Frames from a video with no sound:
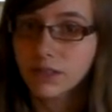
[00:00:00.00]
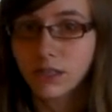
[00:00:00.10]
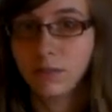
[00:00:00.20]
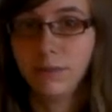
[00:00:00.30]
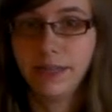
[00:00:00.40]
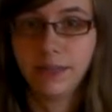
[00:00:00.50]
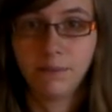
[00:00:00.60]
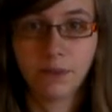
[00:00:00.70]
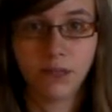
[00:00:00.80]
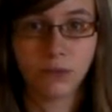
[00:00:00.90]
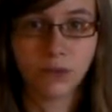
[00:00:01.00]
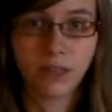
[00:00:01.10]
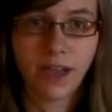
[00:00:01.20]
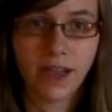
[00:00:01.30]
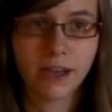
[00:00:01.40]
It can be at the middle or
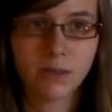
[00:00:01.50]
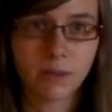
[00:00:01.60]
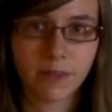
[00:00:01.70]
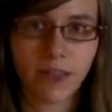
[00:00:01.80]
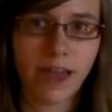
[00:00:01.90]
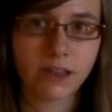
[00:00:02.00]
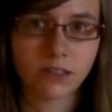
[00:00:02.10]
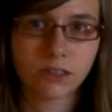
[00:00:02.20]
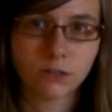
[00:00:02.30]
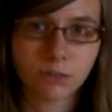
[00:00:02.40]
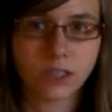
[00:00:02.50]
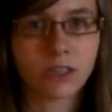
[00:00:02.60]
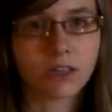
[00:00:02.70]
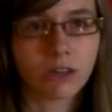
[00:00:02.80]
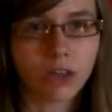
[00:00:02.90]
the end, but that
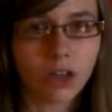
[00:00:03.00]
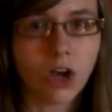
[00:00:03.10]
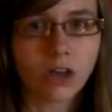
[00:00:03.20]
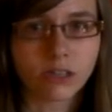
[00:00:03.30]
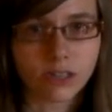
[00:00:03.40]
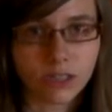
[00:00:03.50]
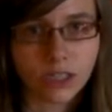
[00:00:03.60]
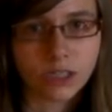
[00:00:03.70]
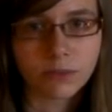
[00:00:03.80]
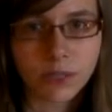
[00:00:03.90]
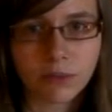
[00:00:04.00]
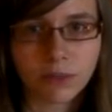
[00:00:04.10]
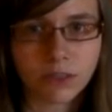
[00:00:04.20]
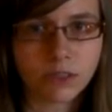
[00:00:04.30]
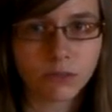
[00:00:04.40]
particular clause needs to begin
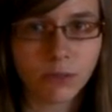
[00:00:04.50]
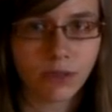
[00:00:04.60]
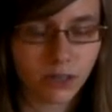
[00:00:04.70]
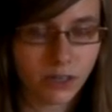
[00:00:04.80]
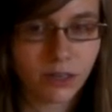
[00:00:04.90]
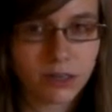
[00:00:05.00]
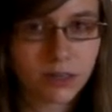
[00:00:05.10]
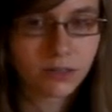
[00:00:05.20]
with a subordinator.